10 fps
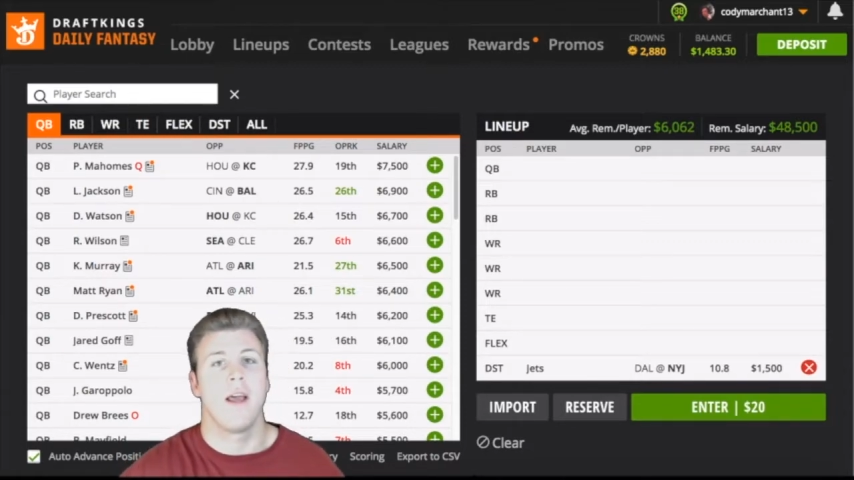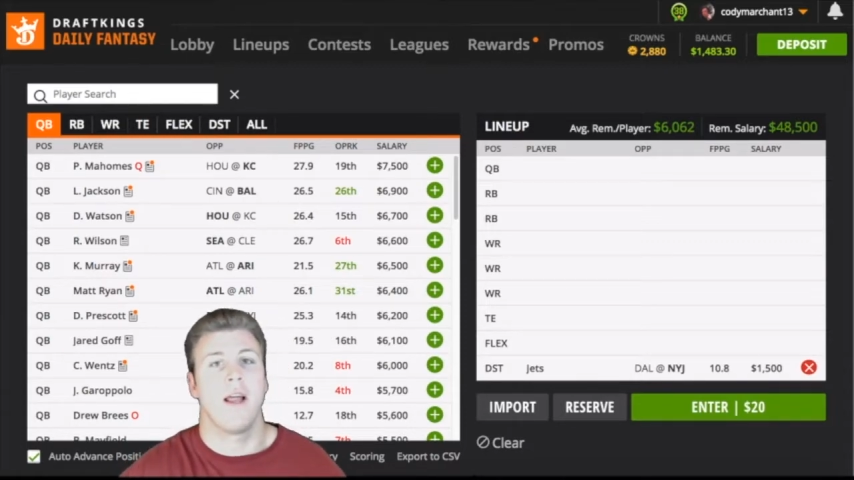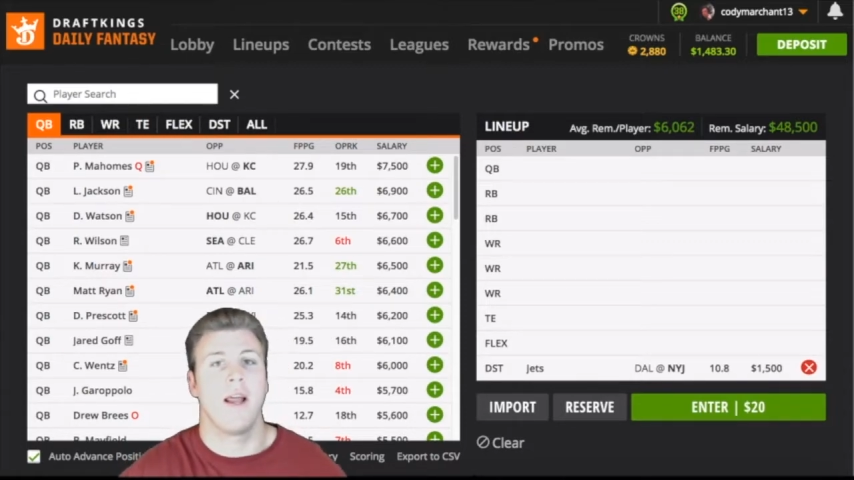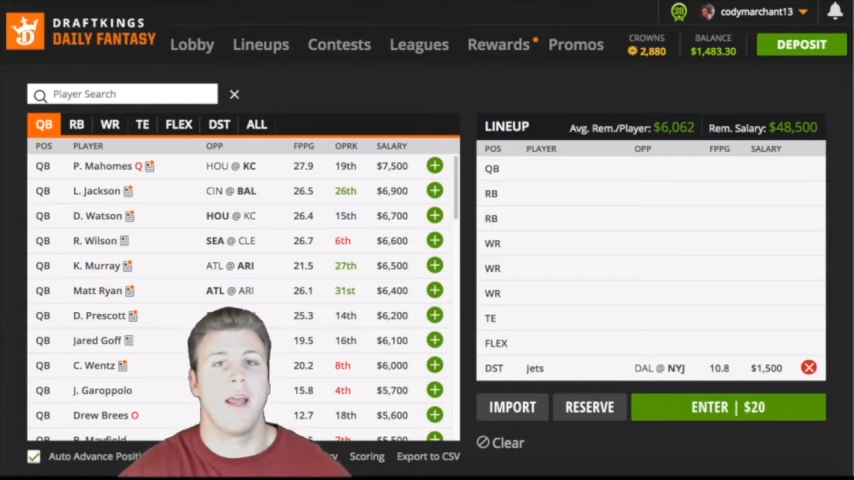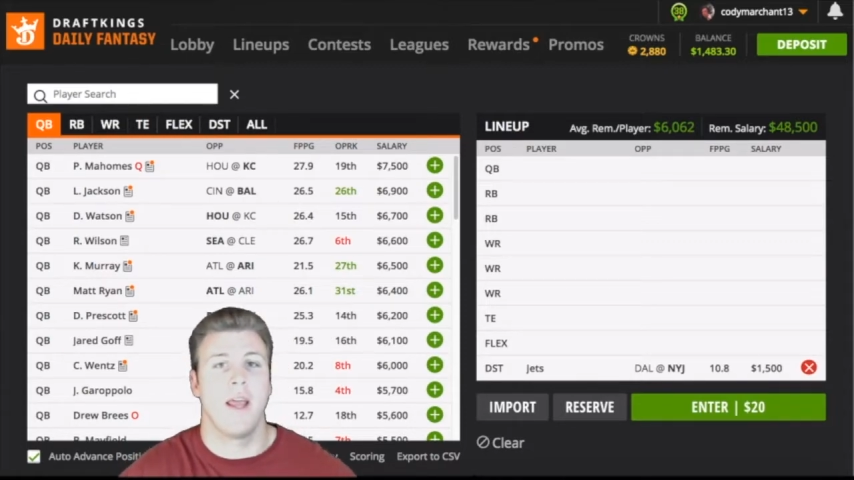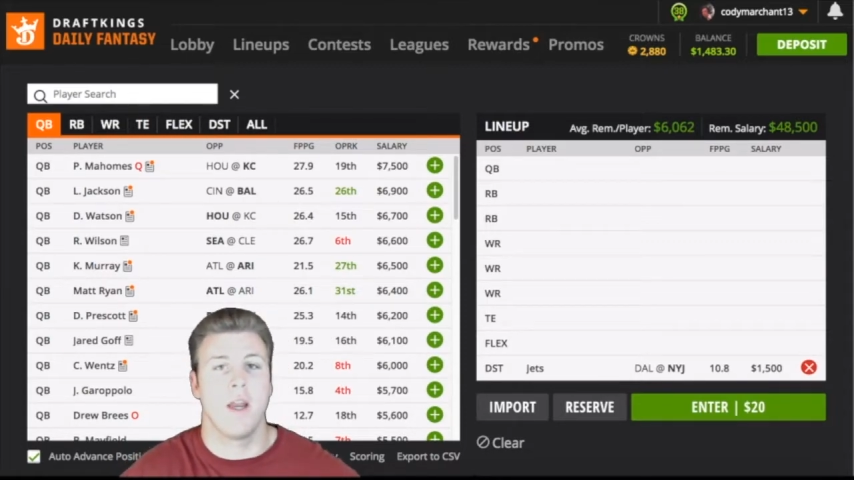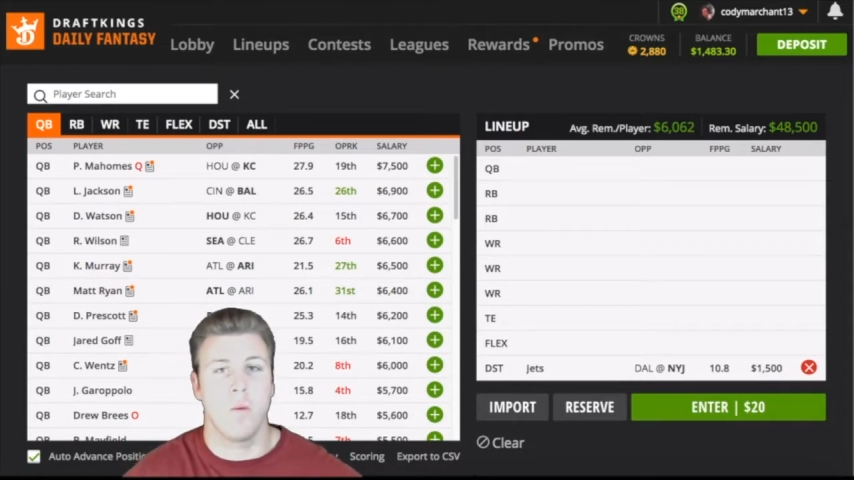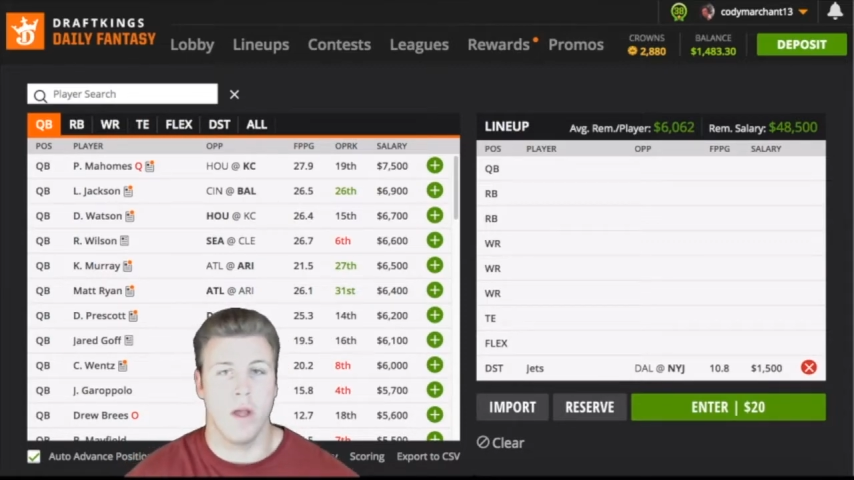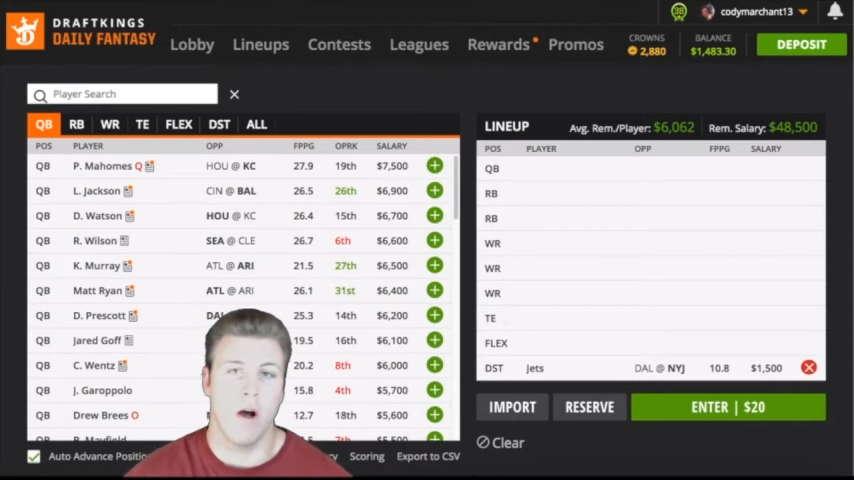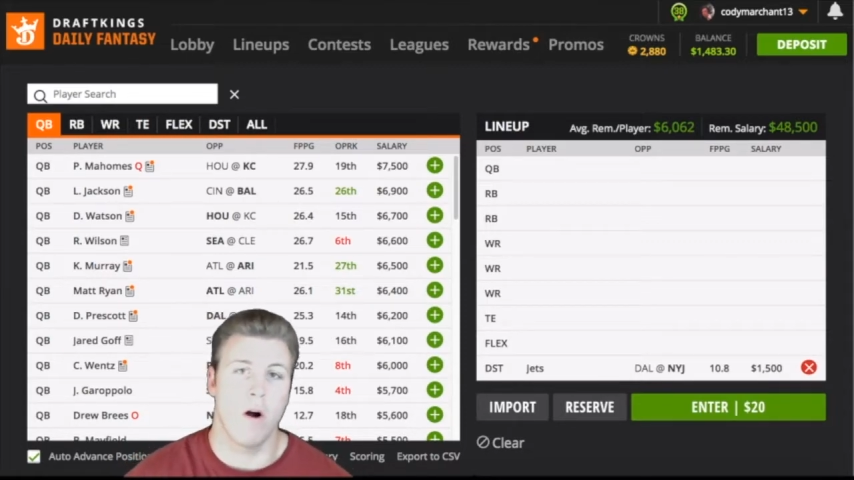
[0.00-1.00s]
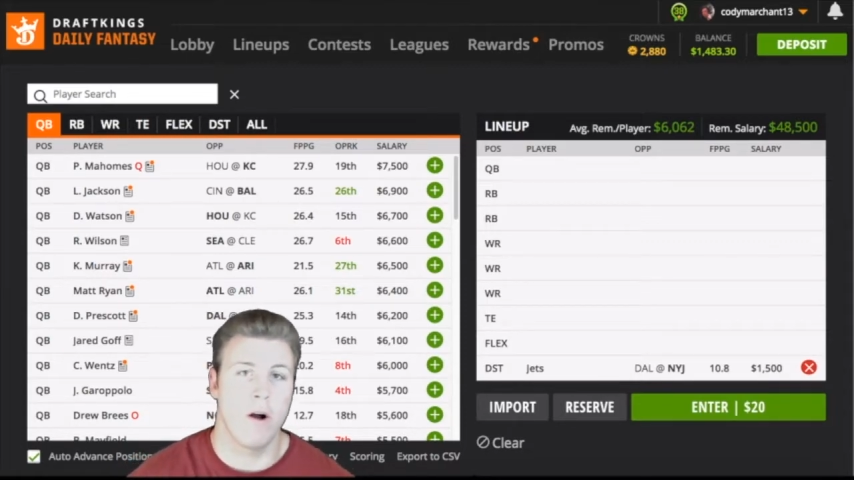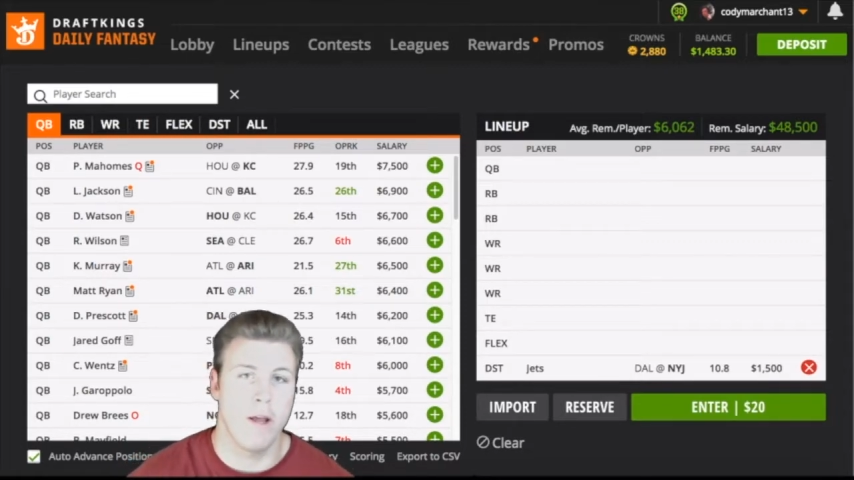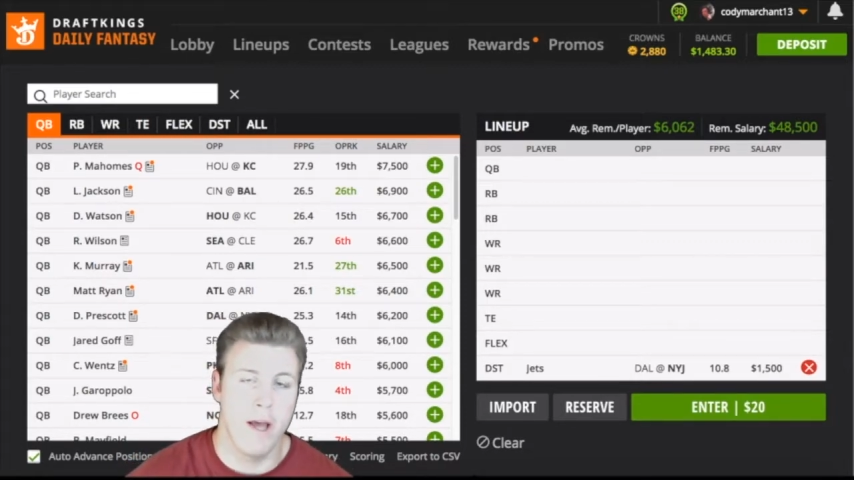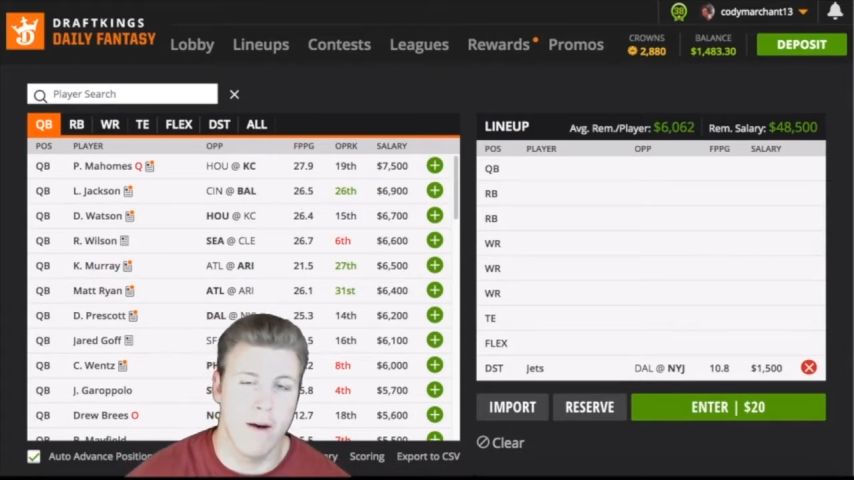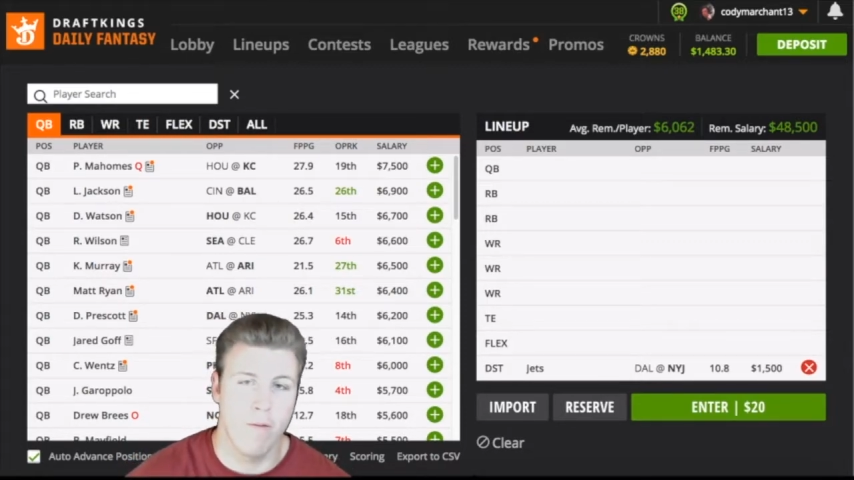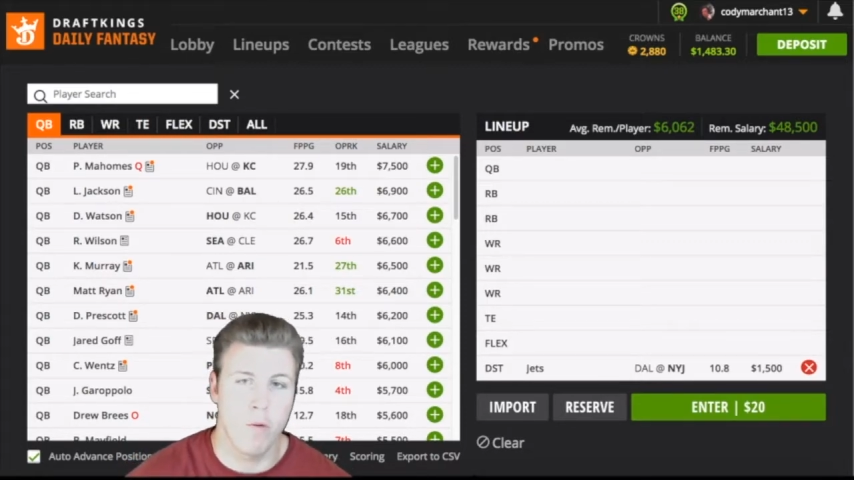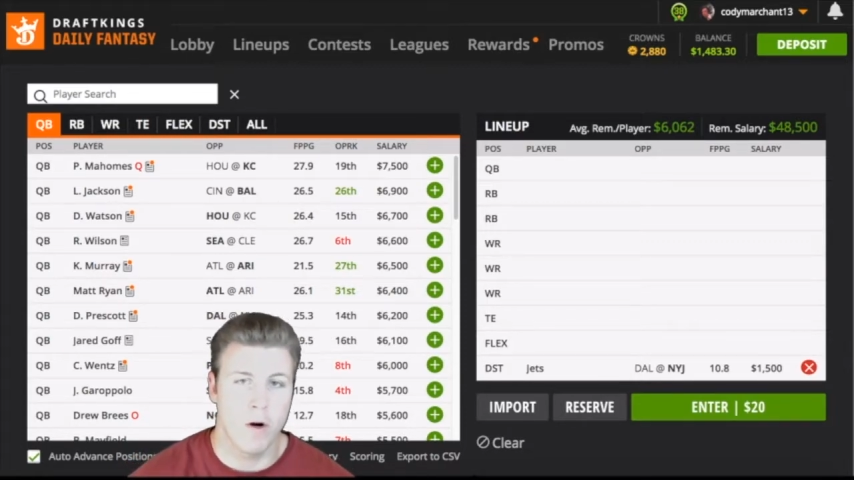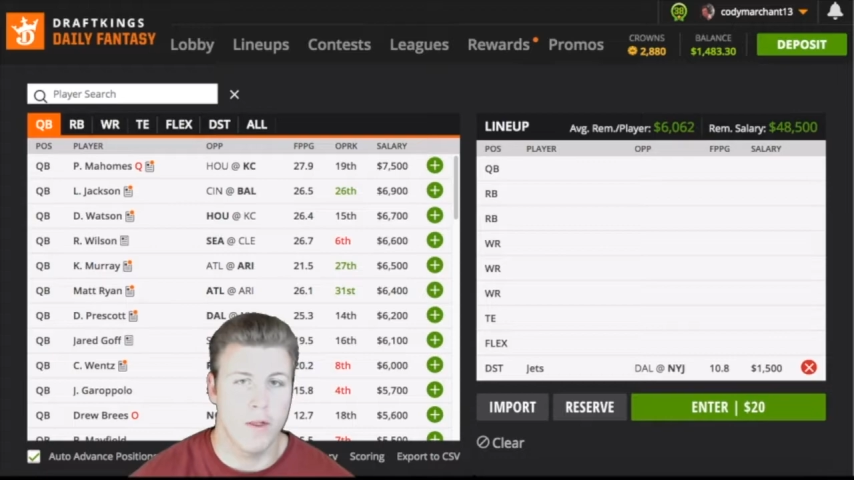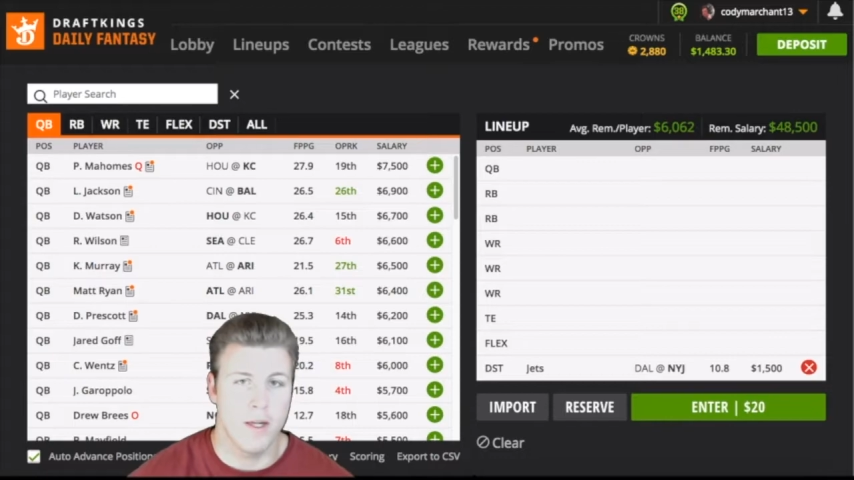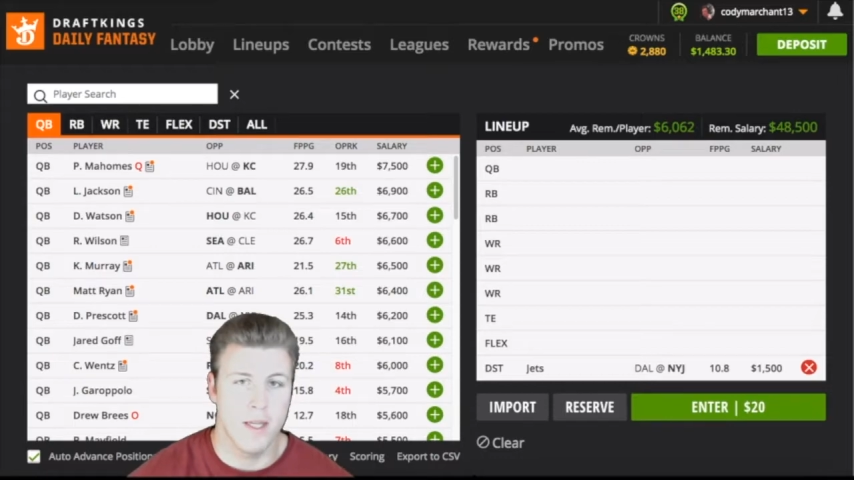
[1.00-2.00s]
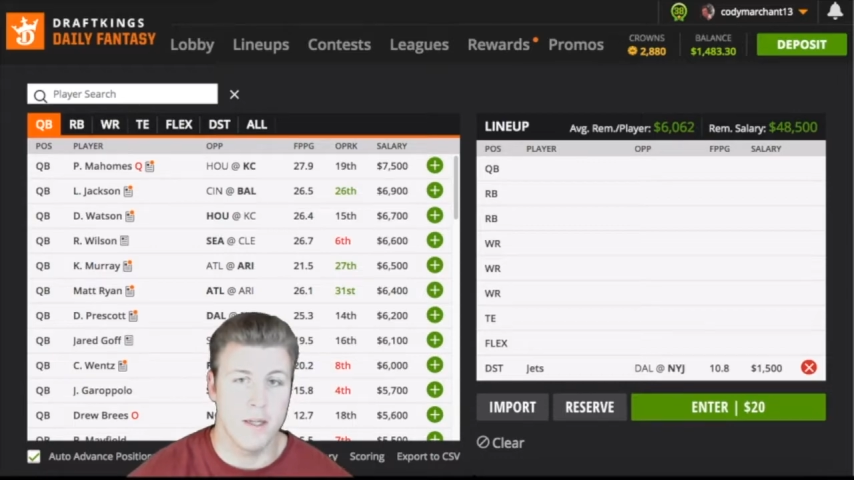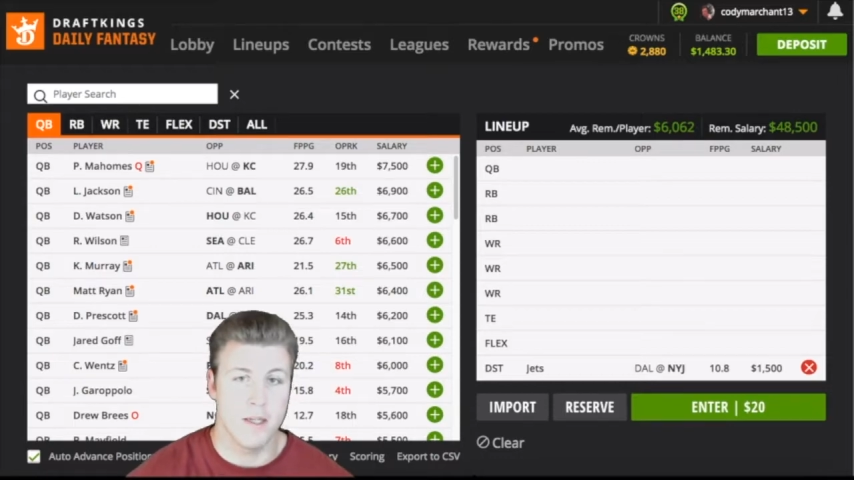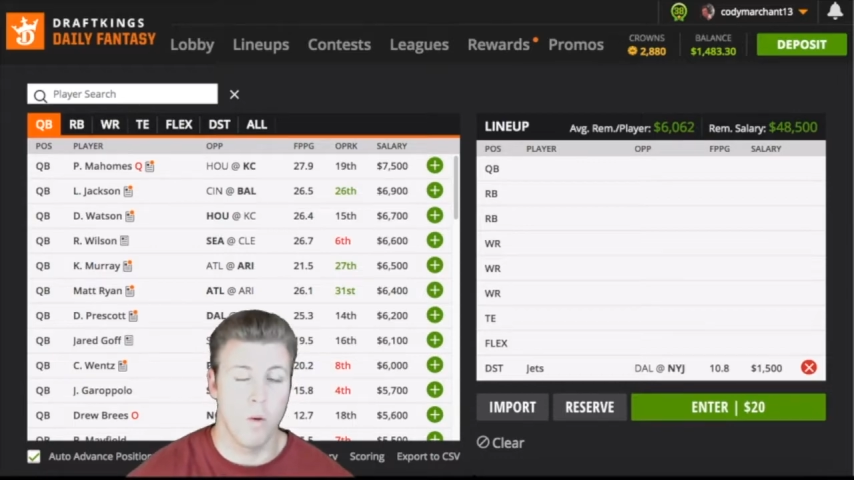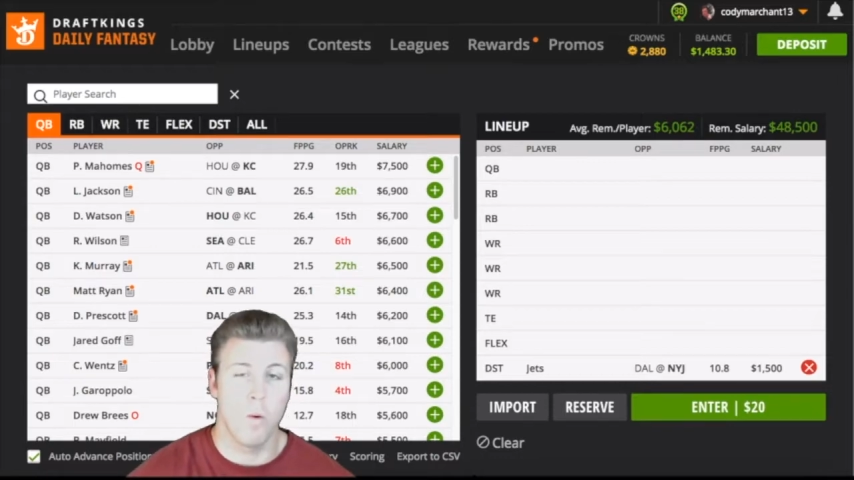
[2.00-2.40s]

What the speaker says: And we already have word that Denzel